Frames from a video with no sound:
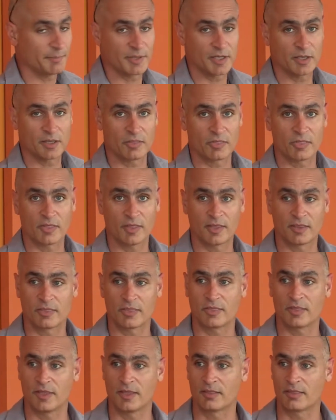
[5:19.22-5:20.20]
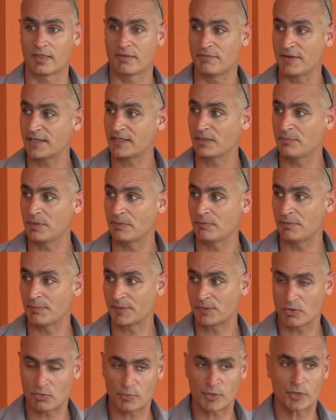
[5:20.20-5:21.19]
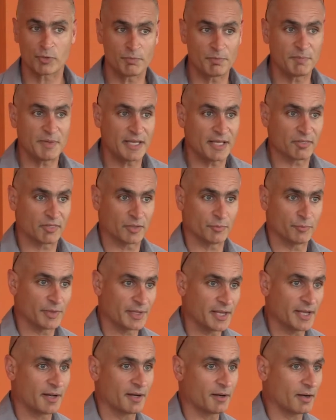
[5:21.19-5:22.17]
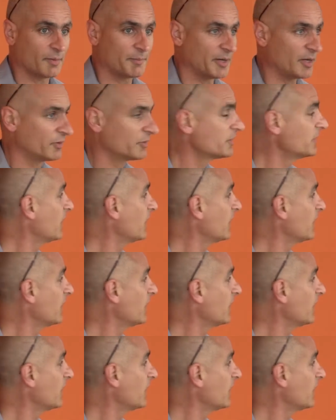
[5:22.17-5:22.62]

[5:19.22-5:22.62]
because it's affecting people, but because we're human beings and we care about